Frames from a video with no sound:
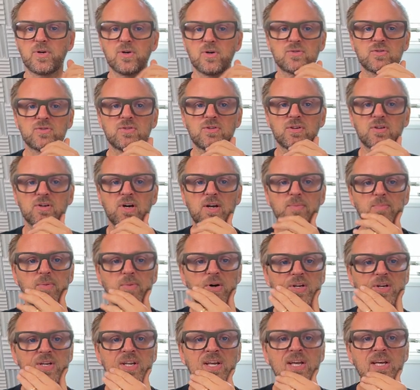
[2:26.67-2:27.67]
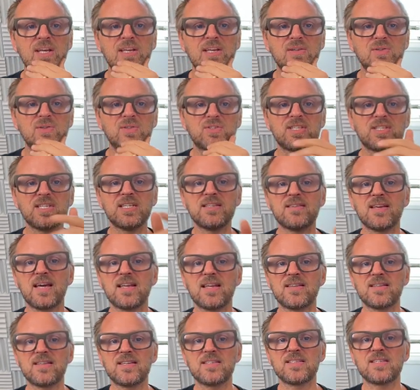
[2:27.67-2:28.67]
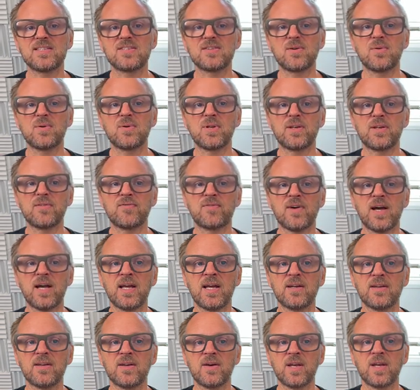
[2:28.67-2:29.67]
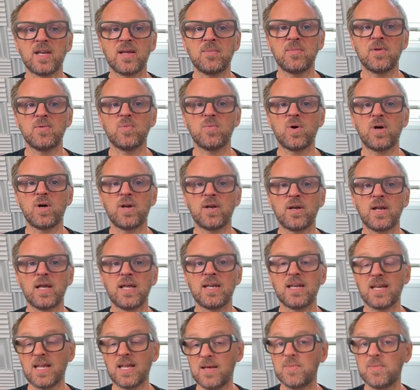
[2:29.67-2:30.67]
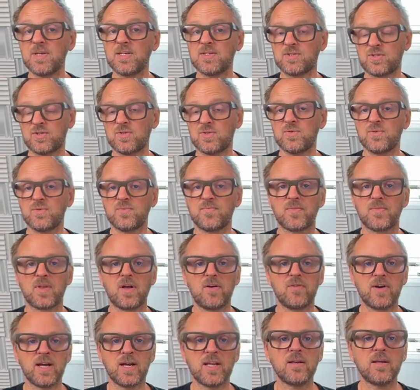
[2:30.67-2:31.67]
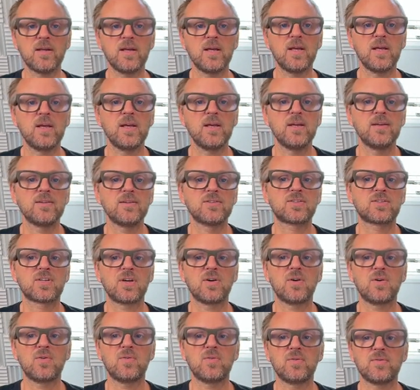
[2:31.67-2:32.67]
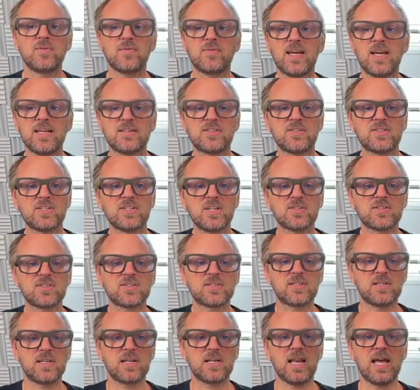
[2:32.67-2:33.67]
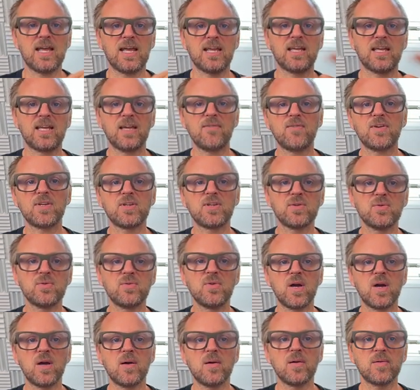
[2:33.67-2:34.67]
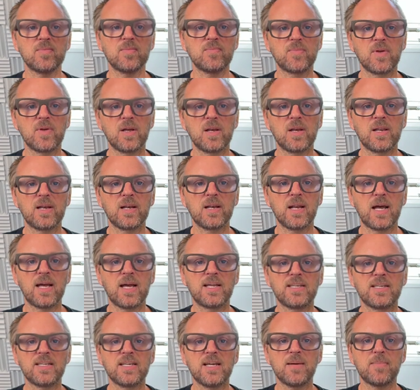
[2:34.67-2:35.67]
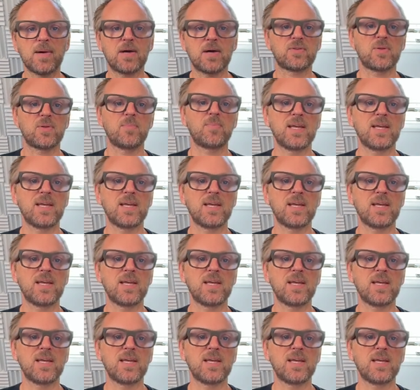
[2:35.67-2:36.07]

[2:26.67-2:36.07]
we go to the cut button, you see that this is only defined on M E one and M E two, all right? So that's just like giving you a, a little idea about the